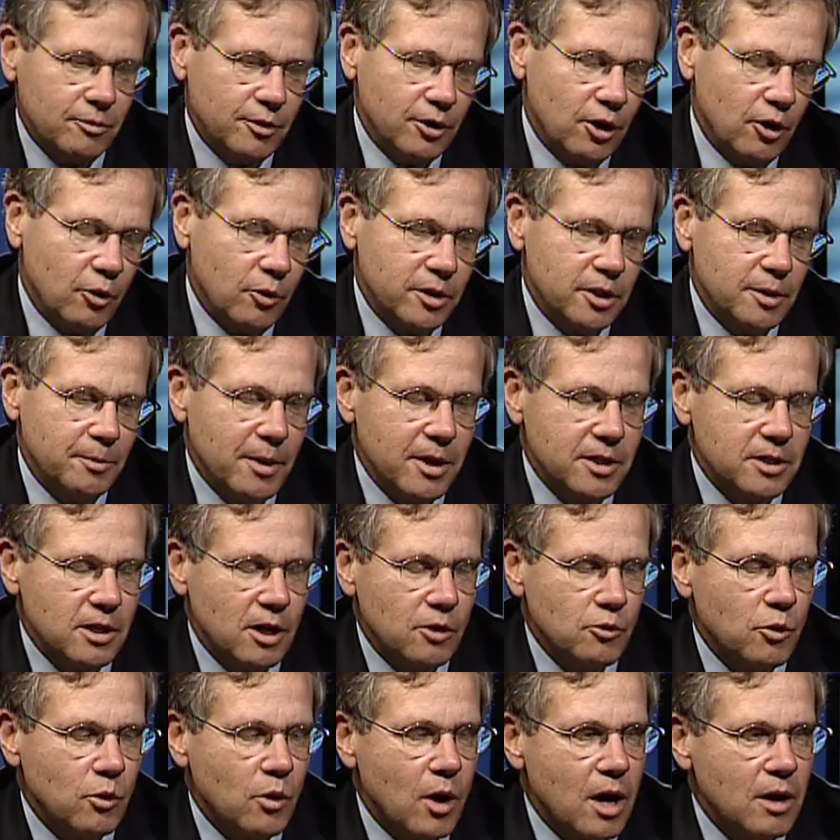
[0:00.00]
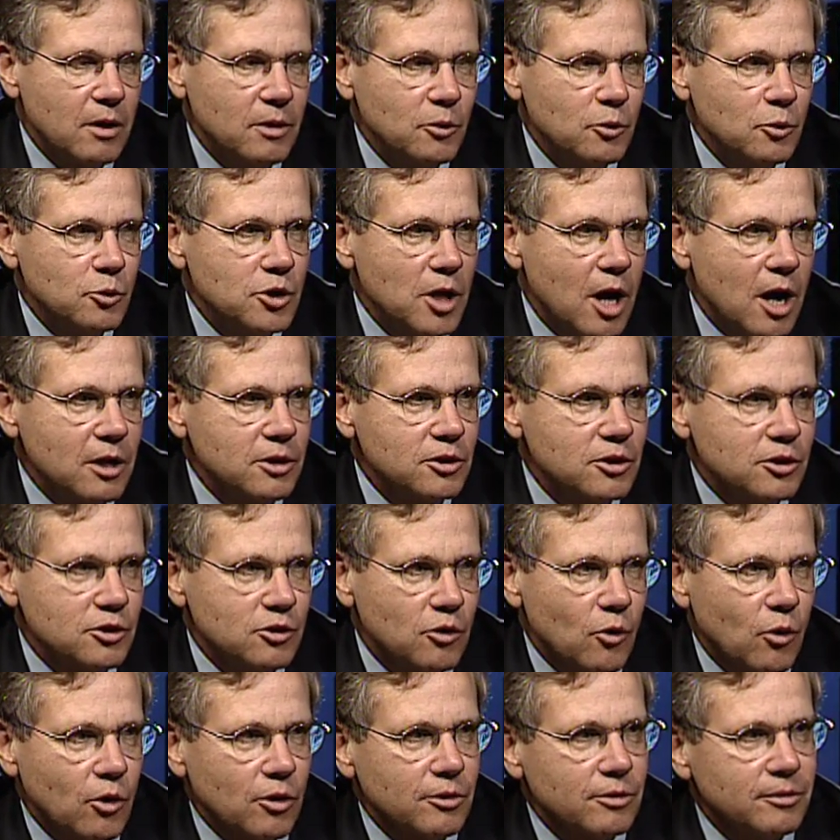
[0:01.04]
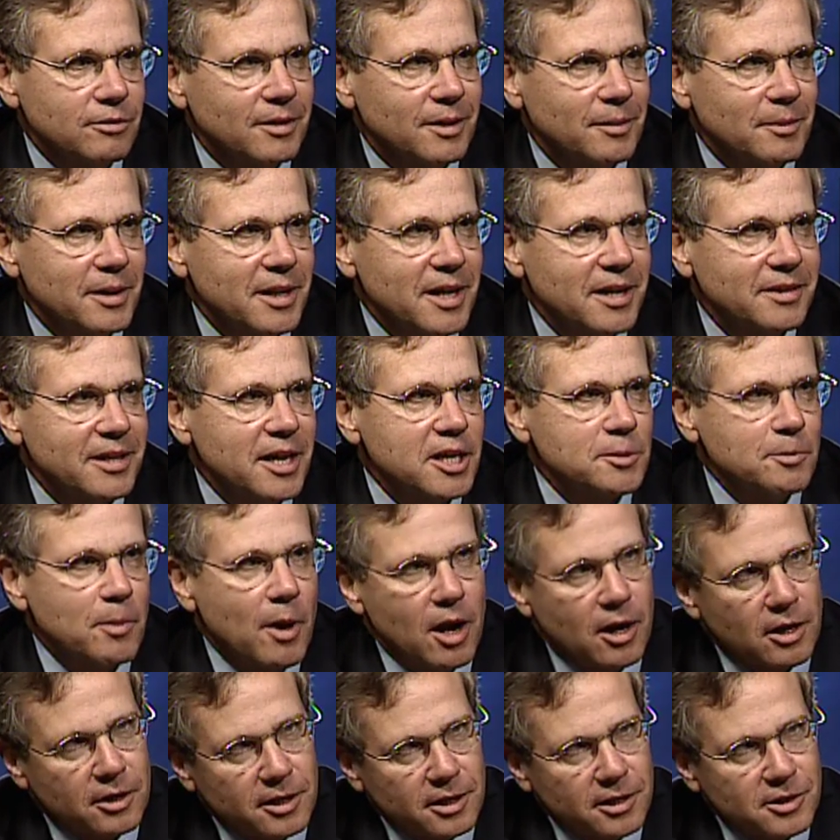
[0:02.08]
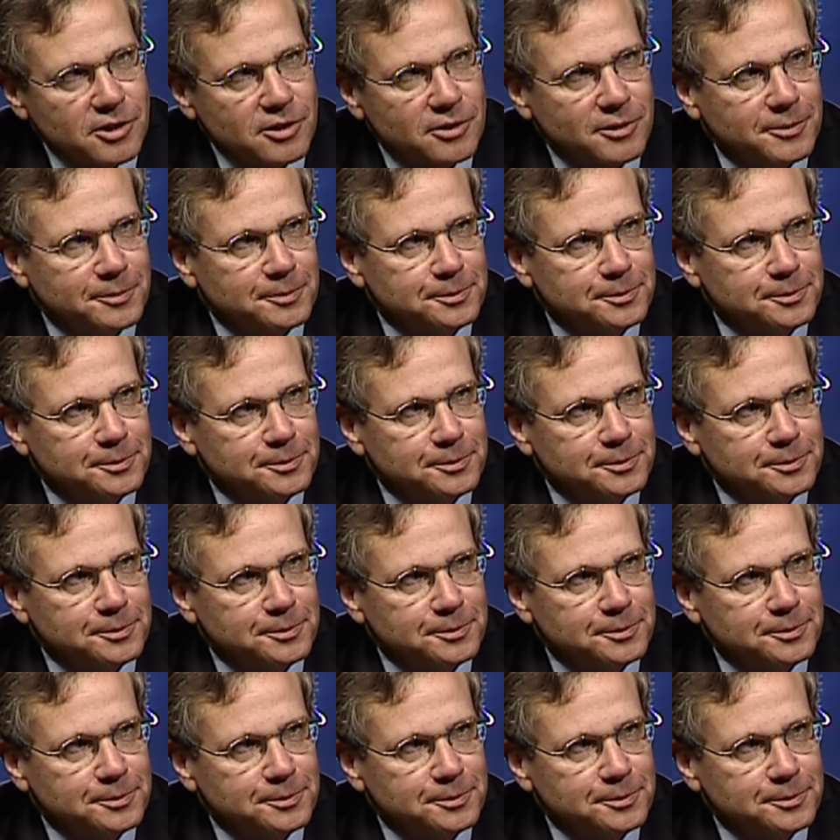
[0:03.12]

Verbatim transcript: you know, it depends on whose ox is gored. I mean, that's politics.